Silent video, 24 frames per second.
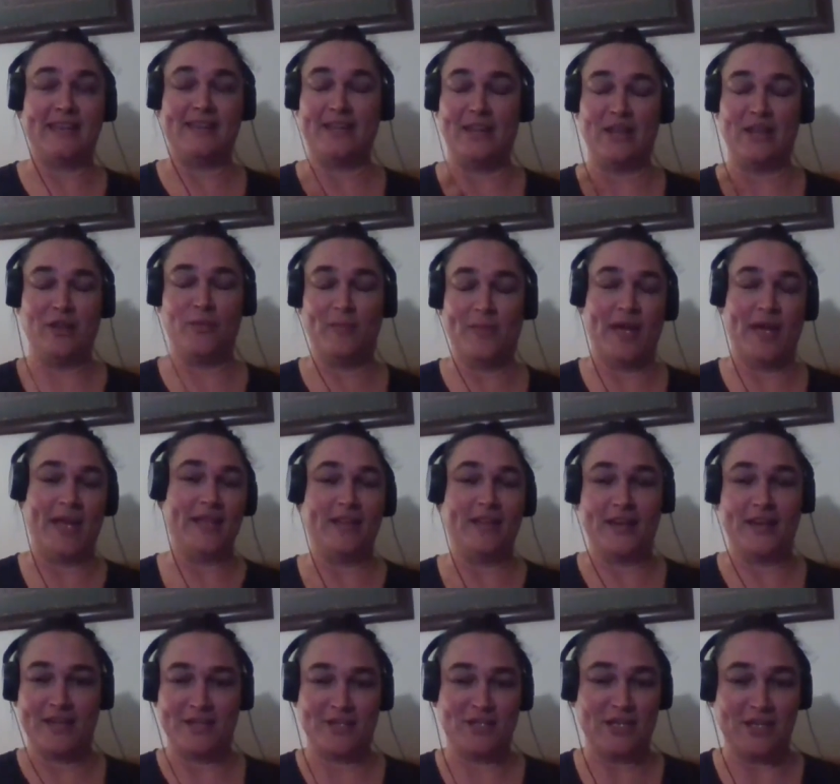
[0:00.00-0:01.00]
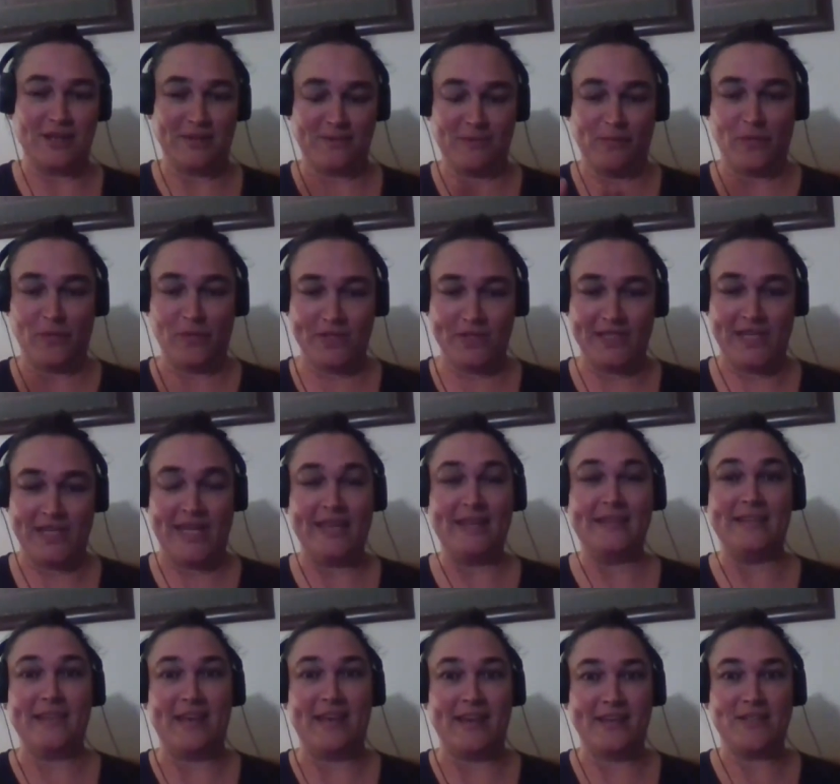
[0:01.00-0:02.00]
you know, my logic was
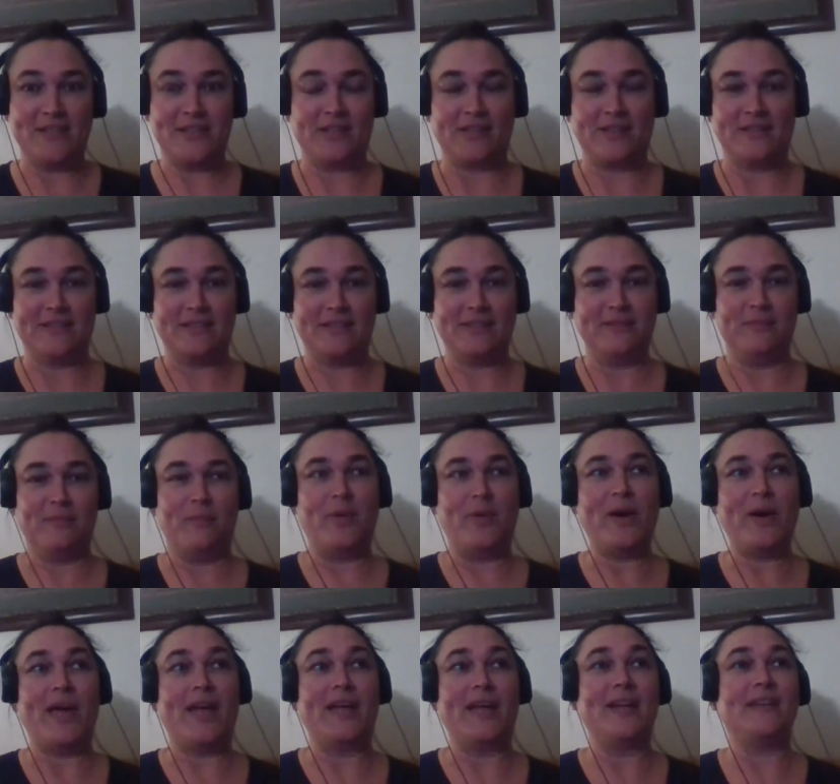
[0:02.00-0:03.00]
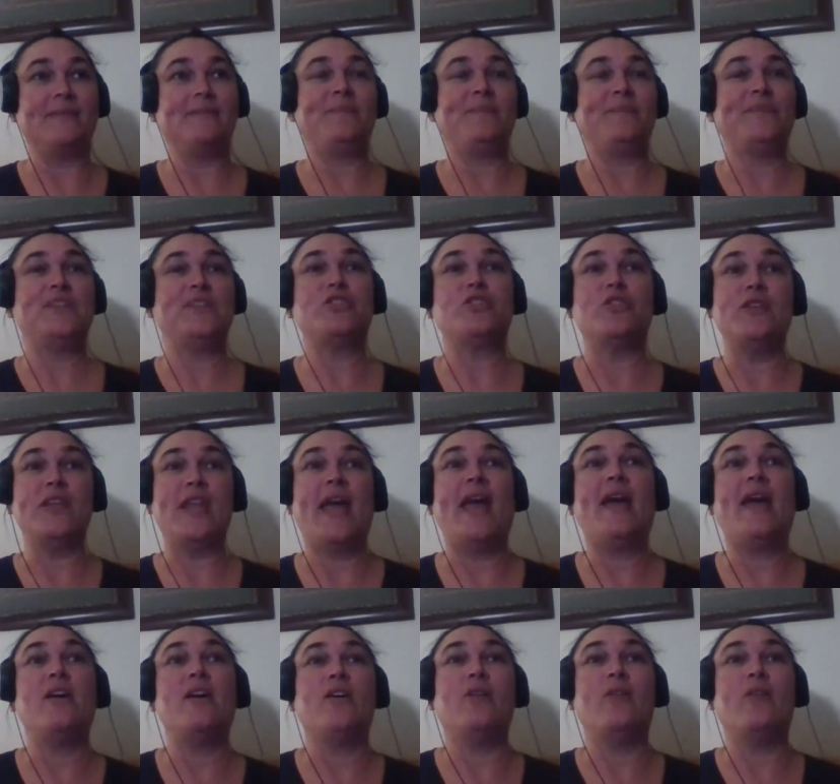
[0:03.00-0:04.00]
illogical, but so
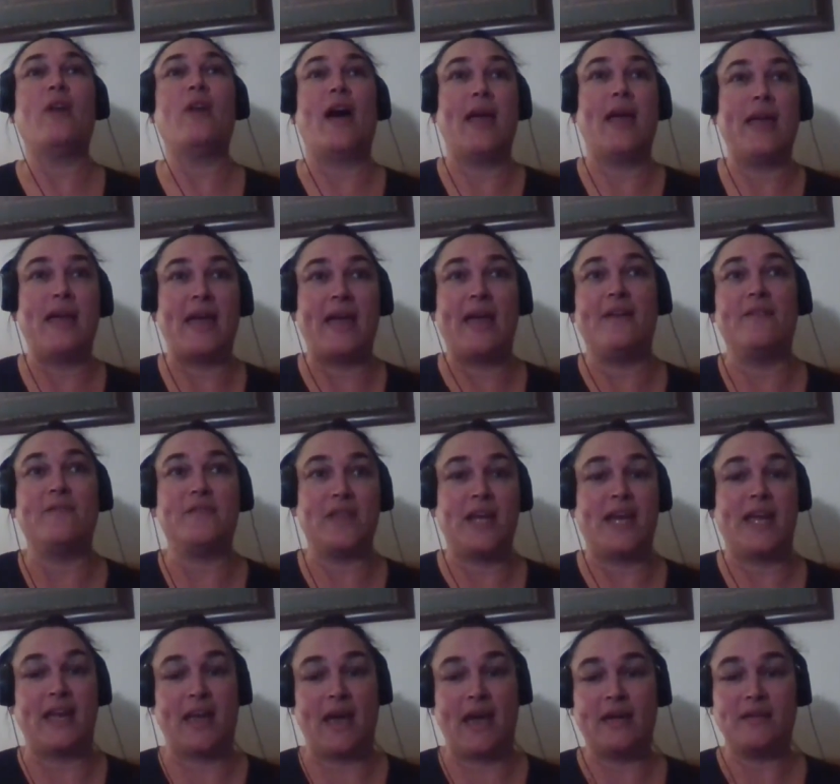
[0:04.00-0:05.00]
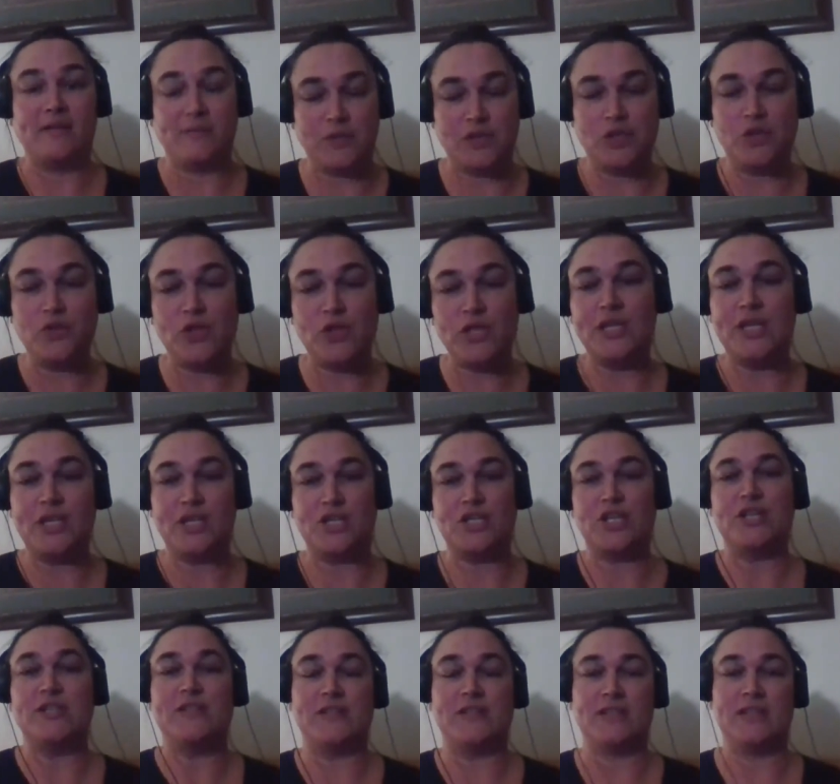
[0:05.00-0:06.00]
now I have like, I do the
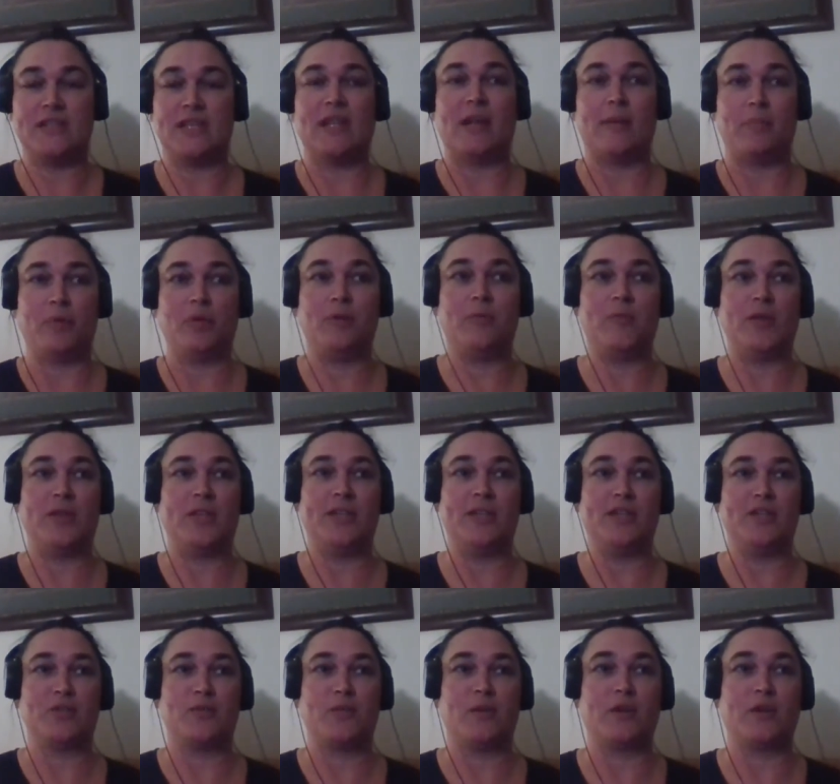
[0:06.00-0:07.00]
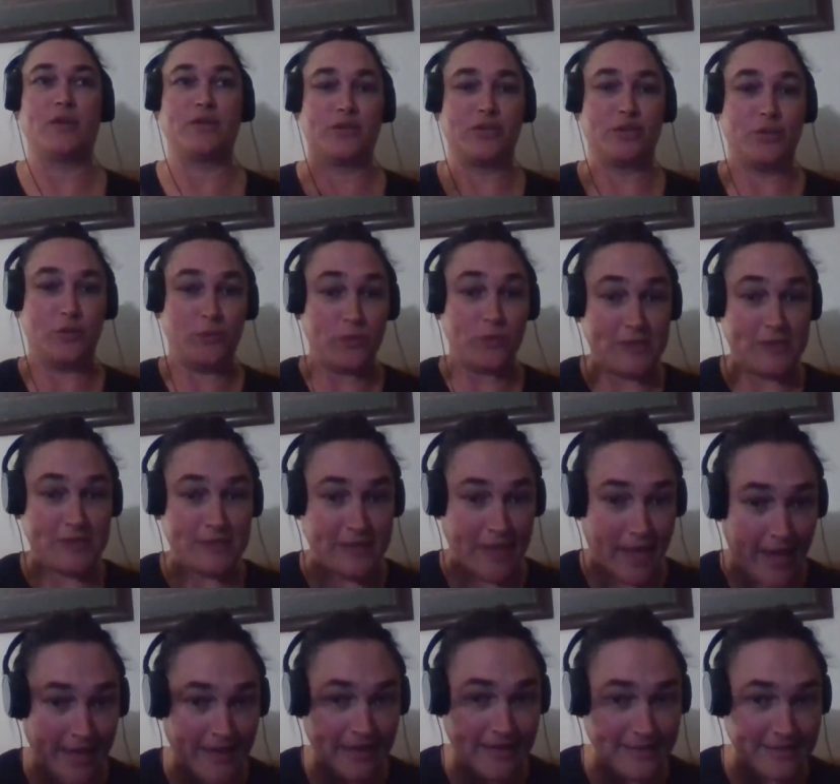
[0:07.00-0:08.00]
dishes and then I put them in the dishwasher to
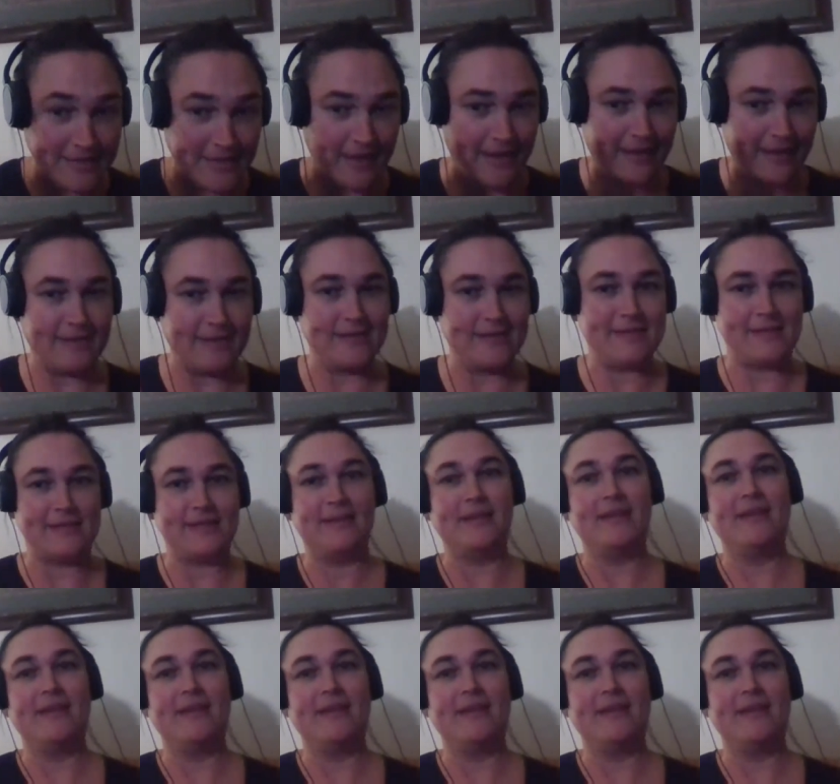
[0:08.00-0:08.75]
sanitize